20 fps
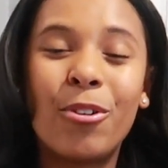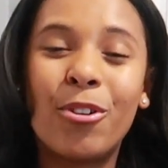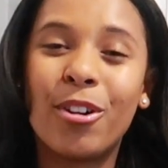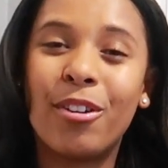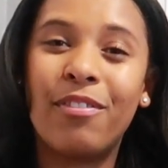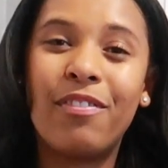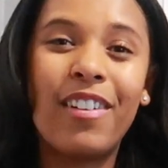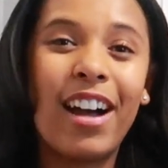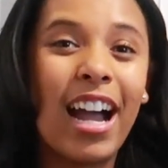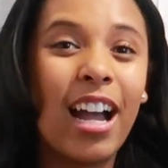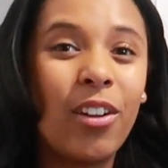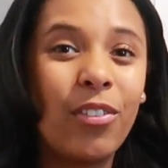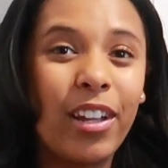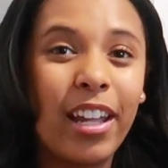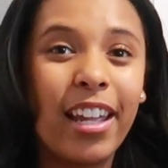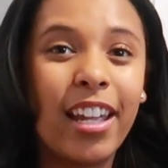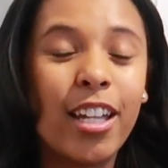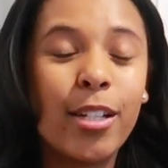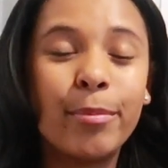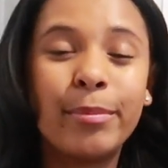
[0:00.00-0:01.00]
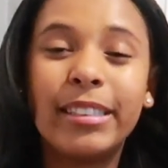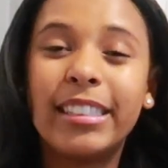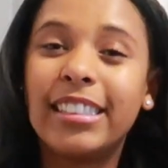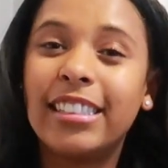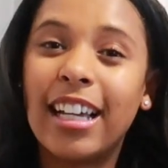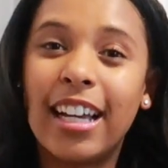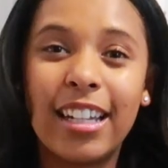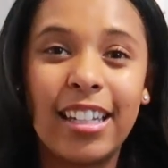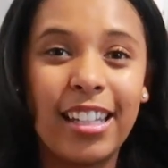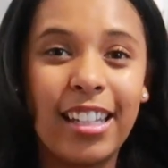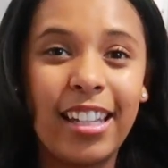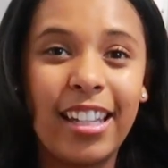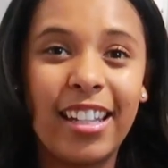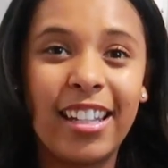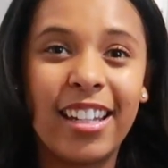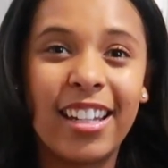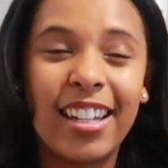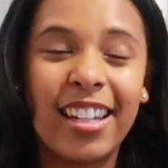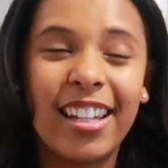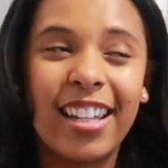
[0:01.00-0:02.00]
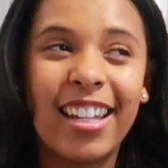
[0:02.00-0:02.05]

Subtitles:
or 5 a.m. studying.